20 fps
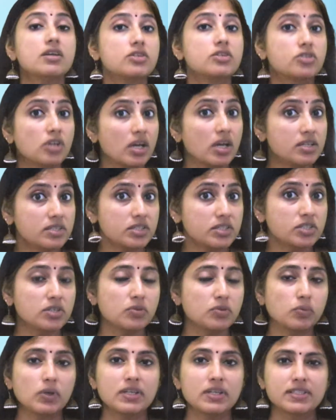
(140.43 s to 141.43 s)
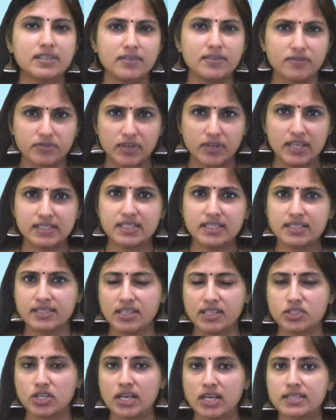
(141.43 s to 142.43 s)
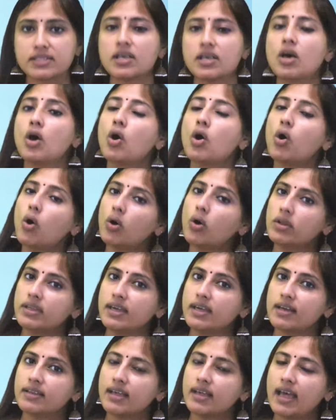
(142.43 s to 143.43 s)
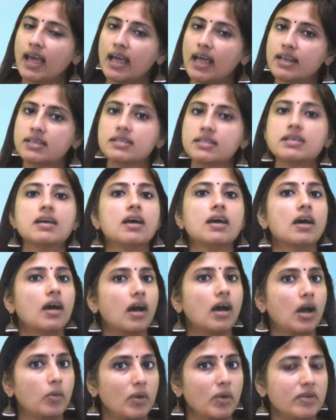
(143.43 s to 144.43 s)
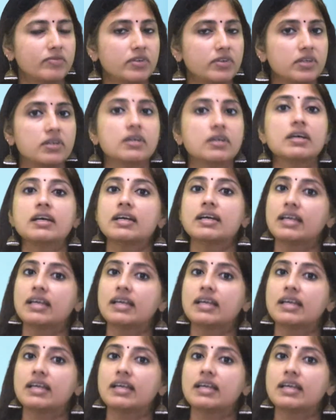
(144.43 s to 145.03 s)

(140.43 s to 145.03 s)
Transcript: Transition words and phrases such as on the other hand, however,